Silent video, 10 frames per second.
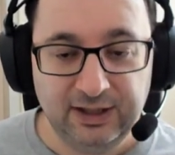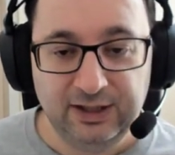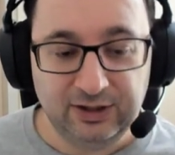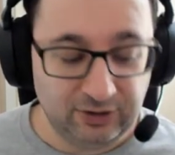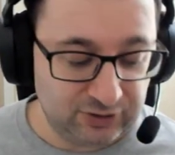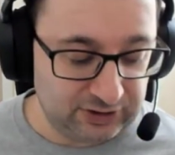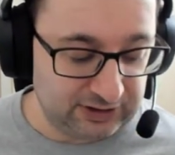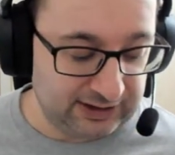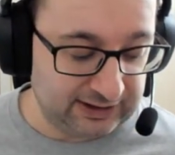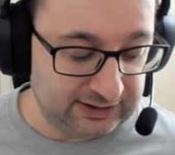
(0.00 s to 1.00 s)
Notion
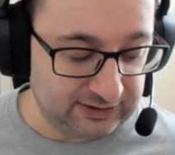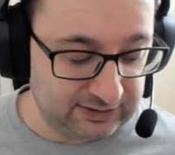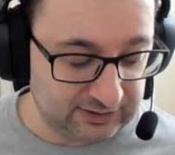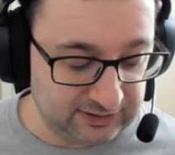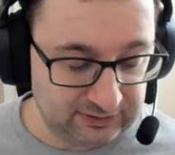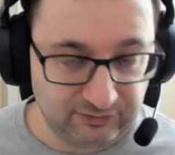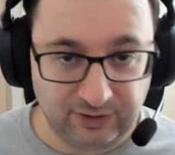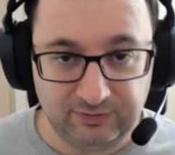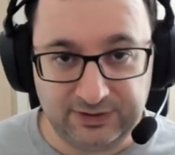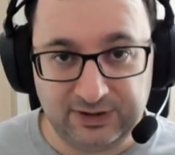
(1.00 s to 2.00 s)
and
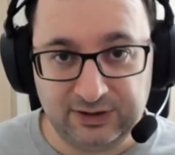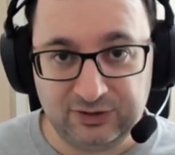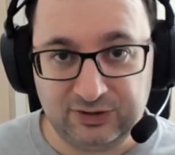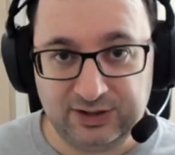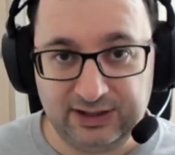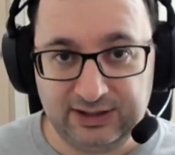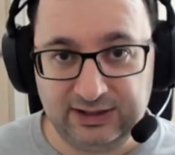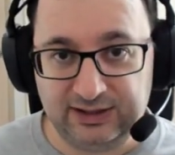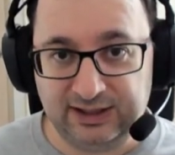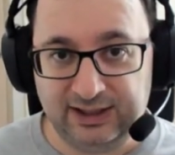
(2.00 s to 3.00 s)
Roam Research,
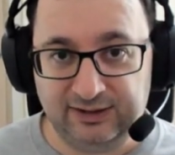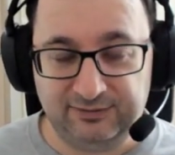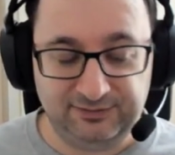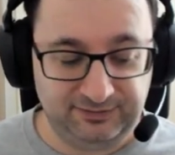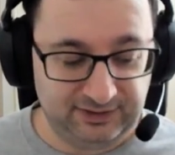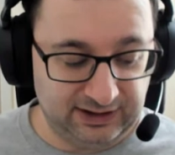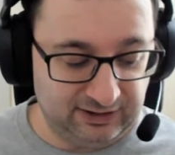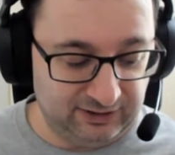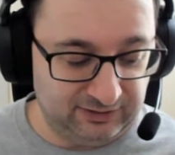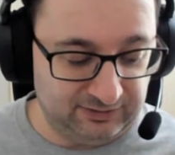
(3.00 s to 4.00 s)
they have
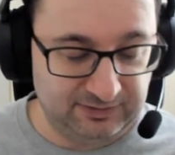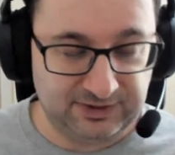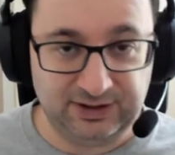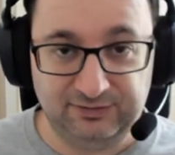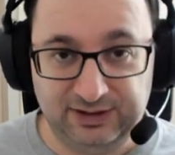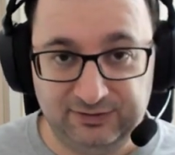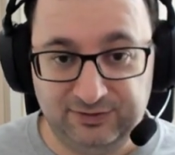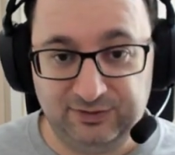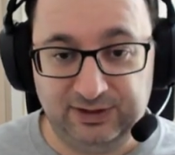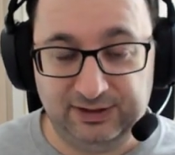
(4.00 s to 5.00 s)
their own server
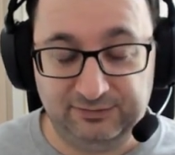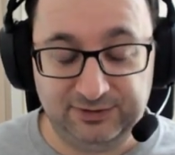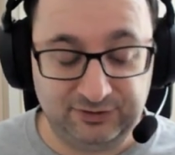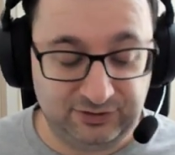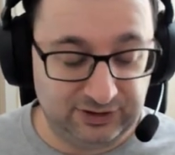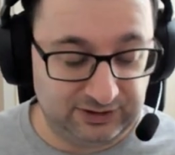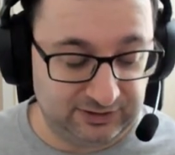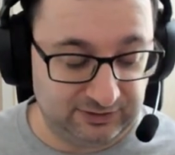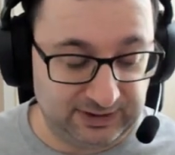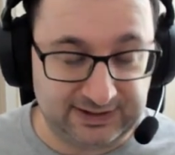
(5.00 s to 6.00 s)
infrastructure
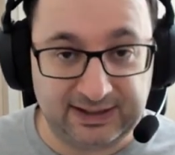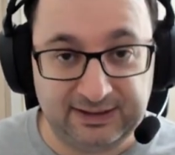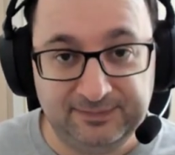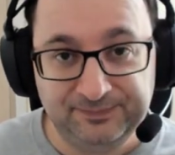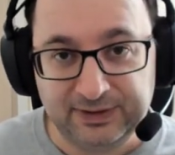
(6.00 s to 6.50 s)
to maintain